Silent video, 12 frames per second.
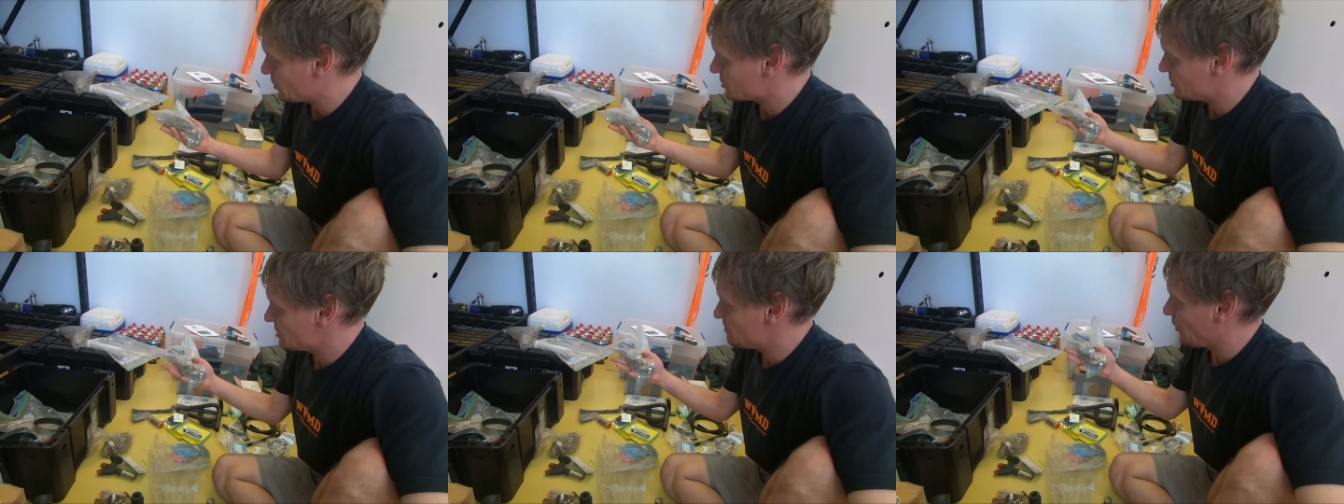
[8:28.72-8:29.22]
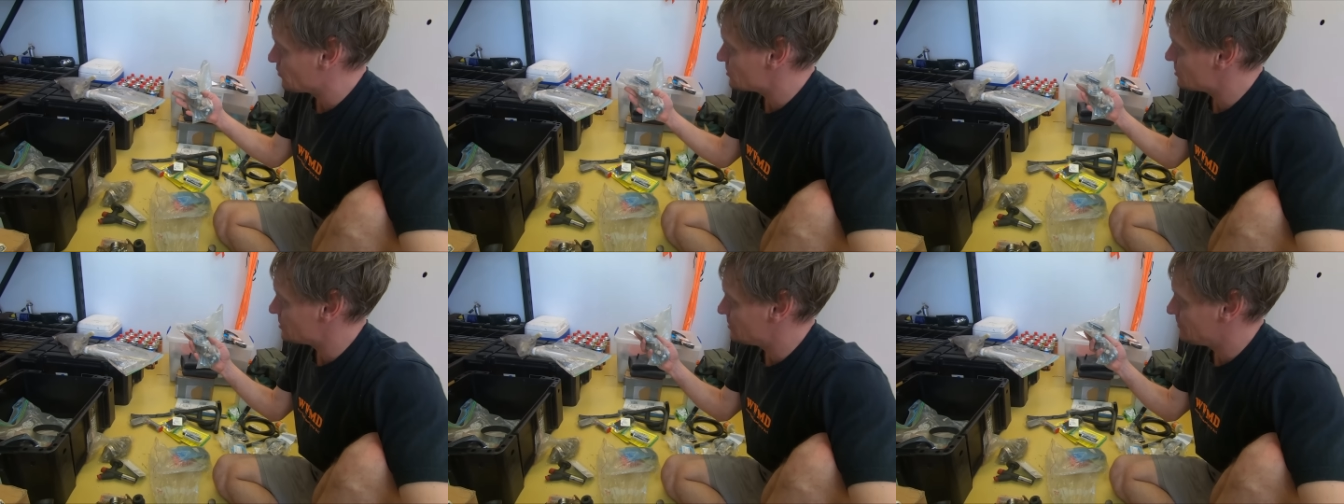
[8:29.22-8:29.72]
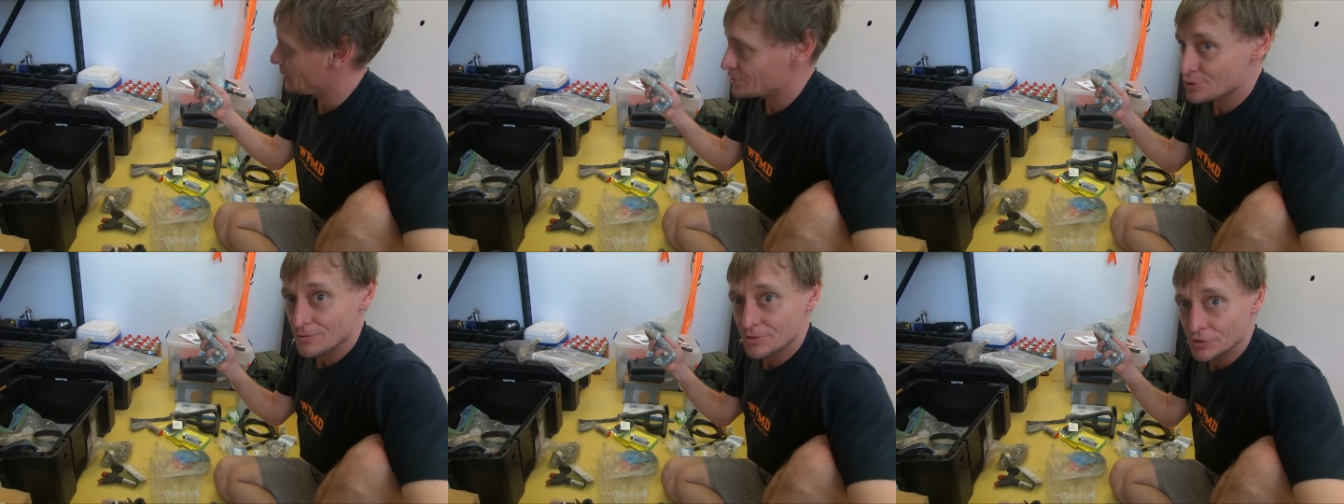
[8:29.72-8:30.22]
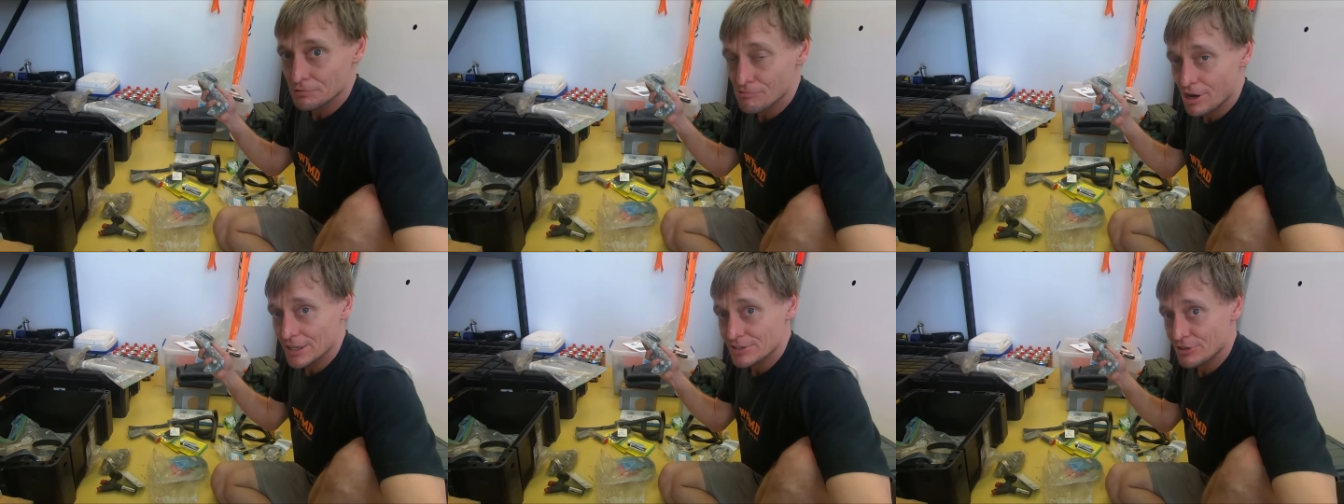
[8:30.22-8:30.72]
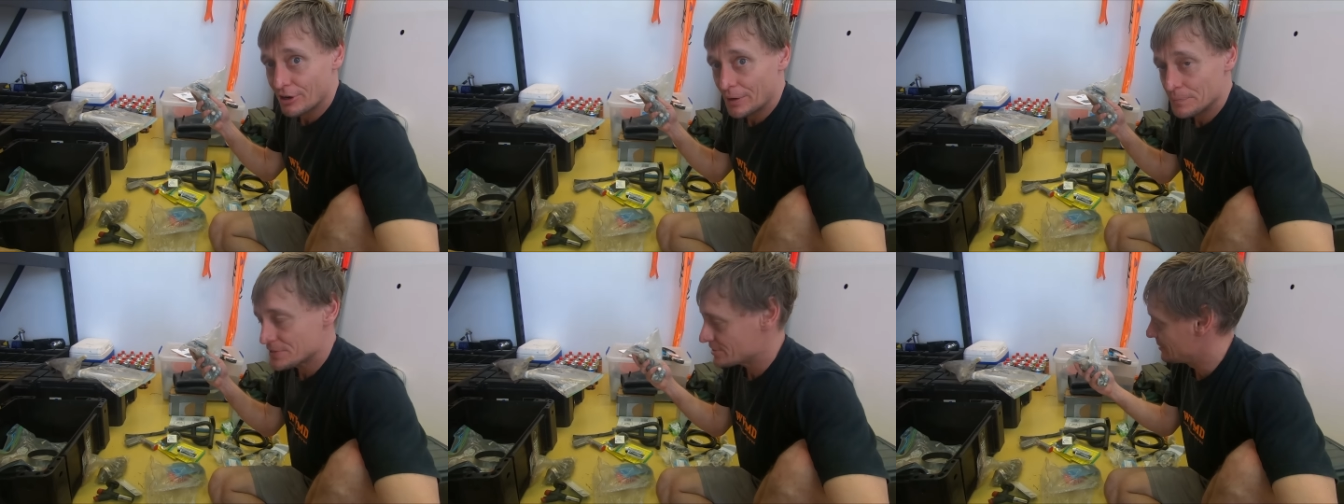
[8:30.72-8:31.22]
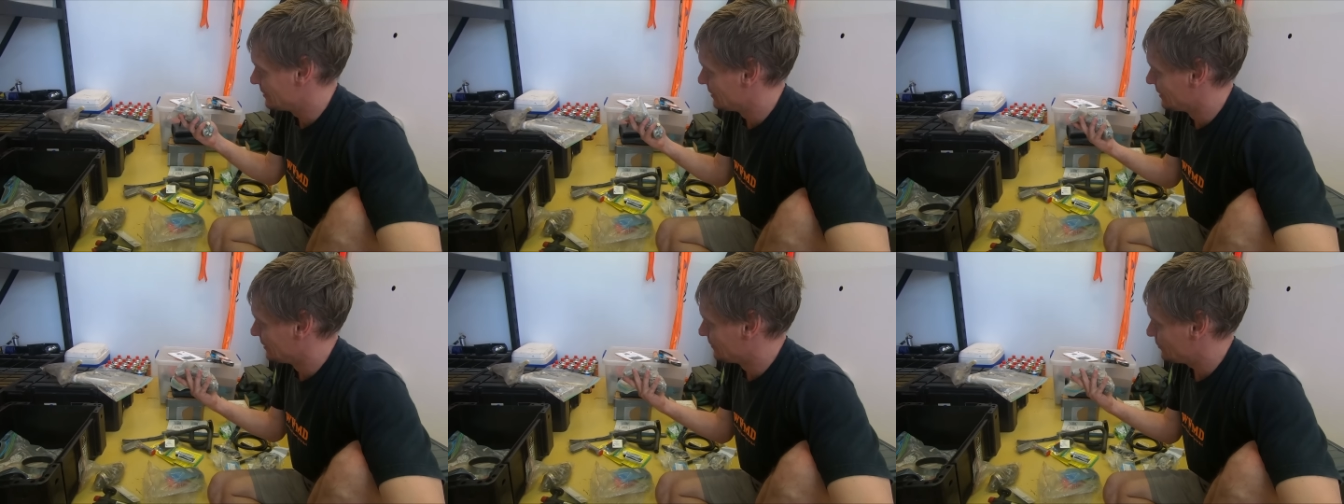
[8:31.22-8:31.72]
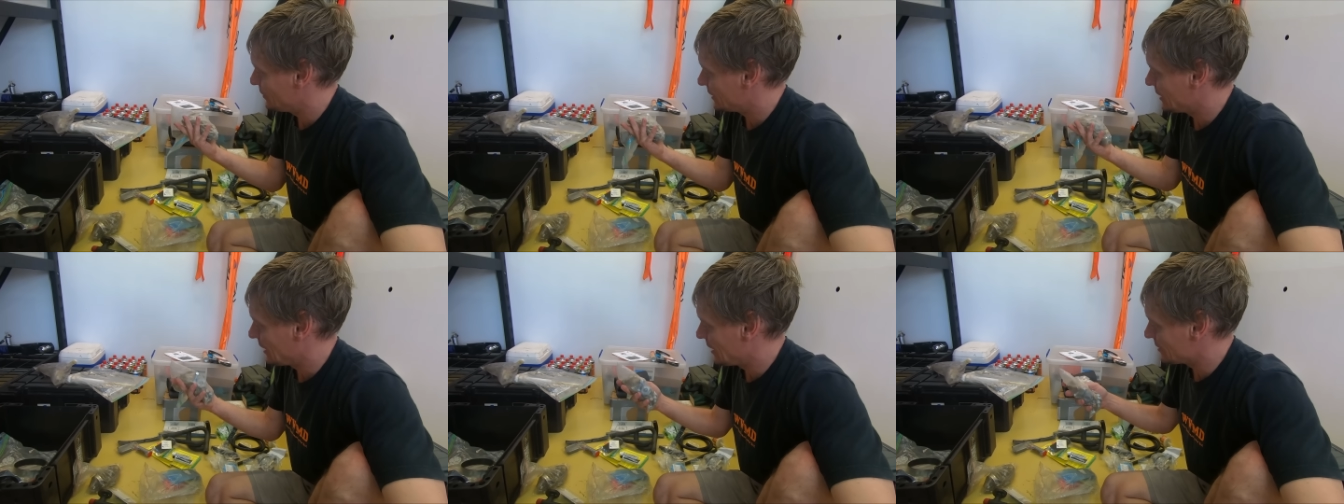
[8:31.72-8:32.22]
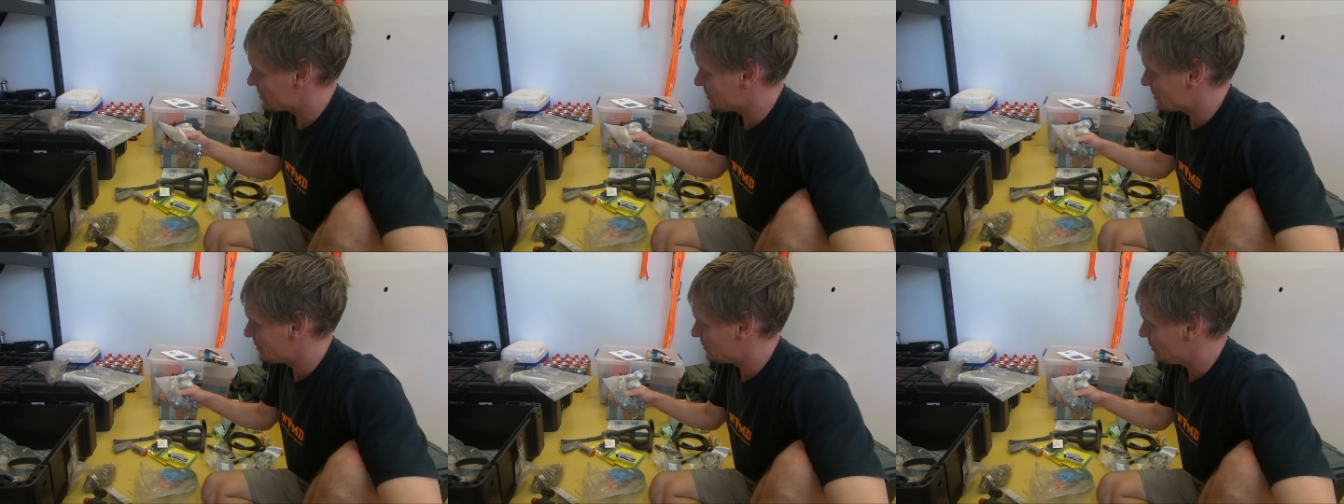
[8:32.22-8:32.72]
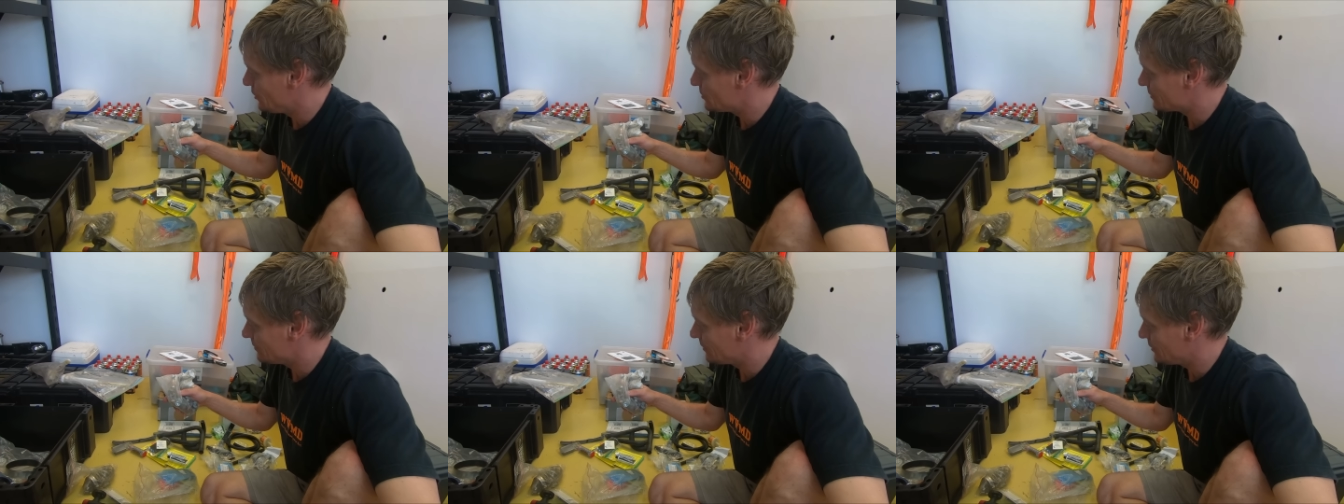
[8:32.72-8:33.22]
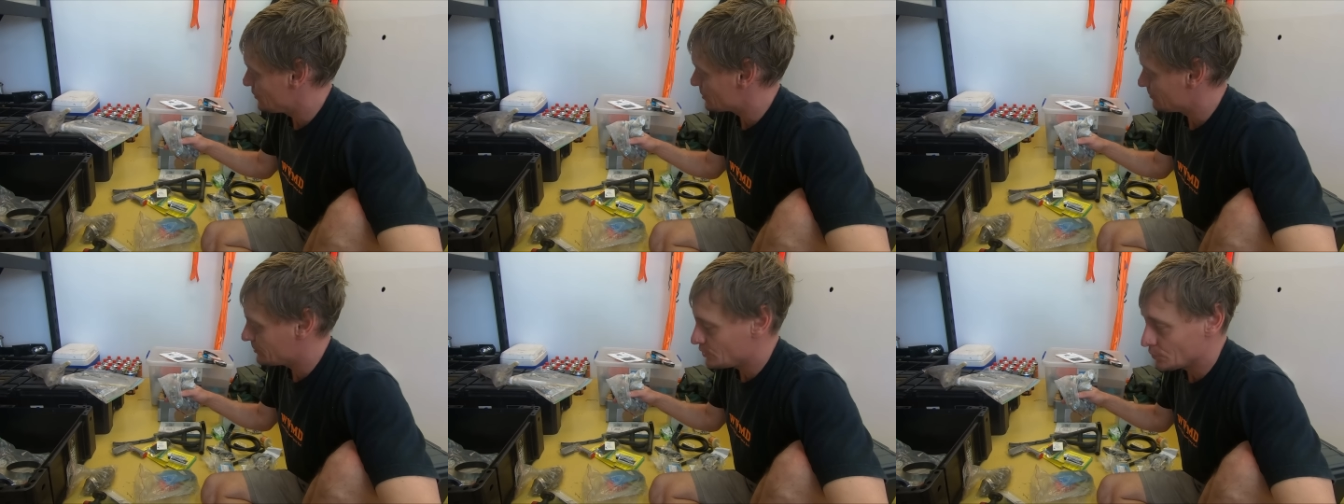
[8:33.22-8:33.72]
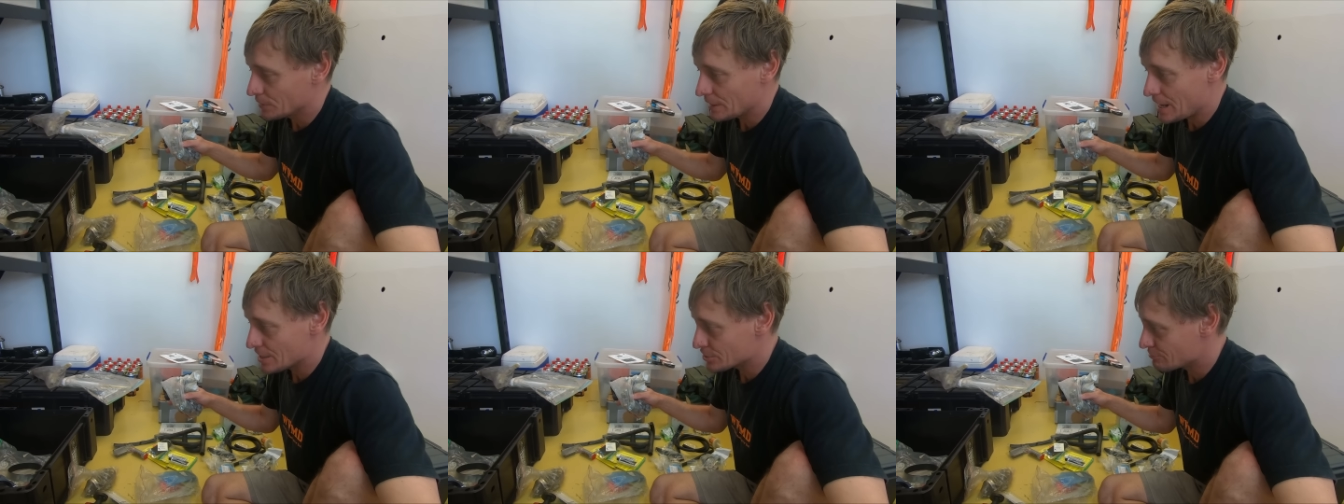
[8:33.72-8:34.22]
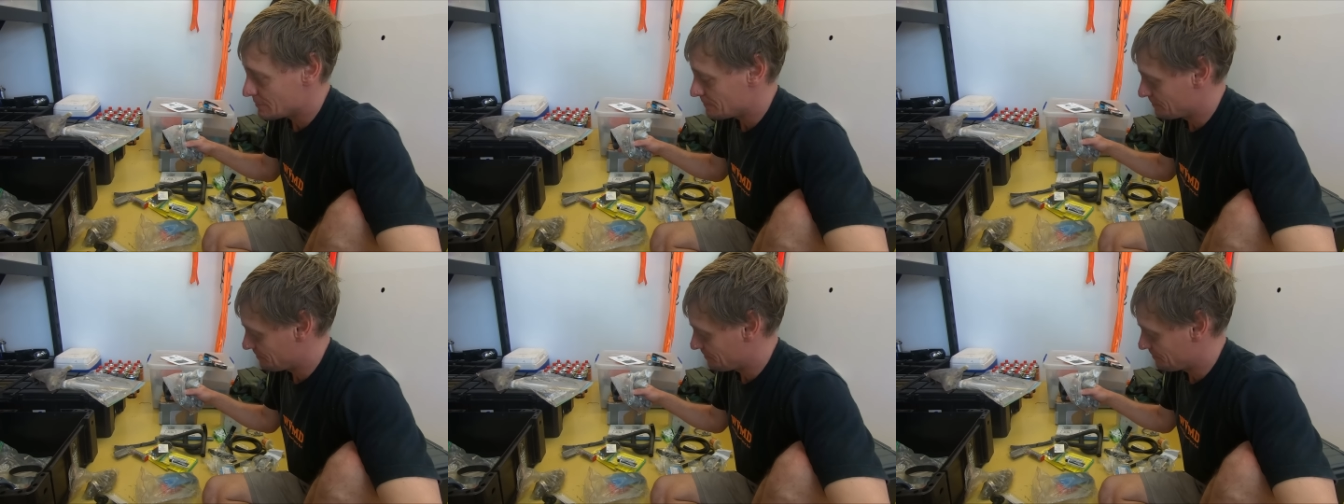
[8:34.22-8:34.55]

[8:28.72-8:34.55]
washers, bolts, make sure I've got the right types for the car because I did use, I use a few on the last trip